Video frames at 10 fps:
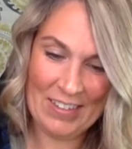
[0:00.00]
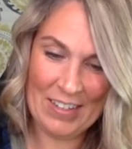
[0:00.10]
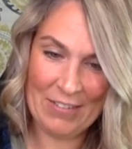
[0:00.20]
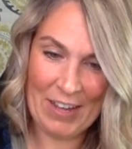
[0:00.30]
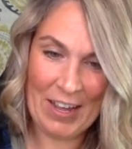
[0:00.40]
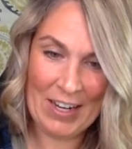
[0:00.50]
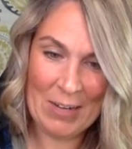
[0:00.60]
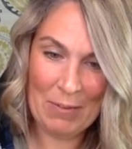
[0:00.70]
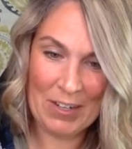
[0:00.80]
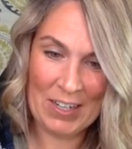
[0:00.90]
if
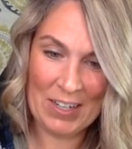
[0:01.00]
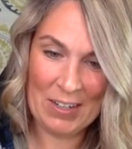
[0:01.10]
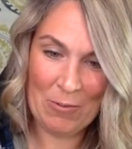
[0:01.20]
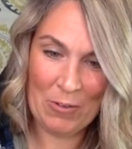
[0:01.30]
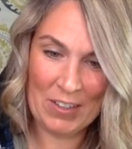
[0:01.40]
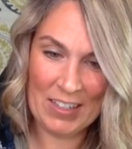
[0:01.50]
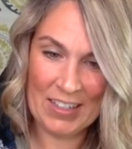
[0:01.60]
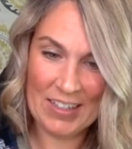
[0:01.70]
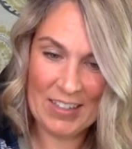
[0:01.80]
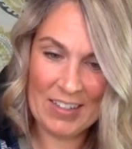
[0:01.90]
anybody would
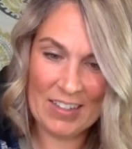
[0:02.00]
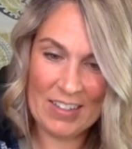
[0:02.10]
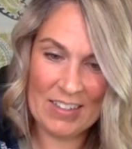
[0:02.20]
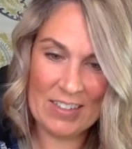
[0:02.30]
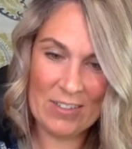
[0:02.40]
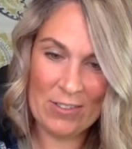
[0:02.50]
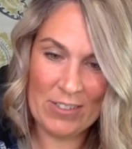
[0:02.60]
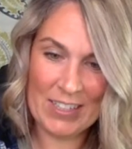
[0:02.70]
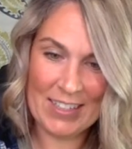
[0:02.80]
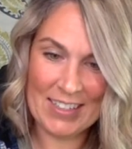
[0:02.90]
like a tarot
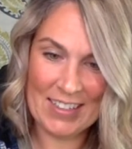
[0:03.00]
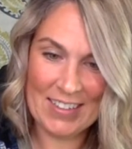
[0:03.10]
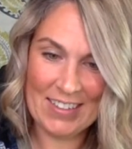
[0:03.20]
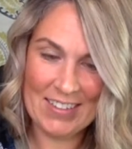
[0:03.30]
reading,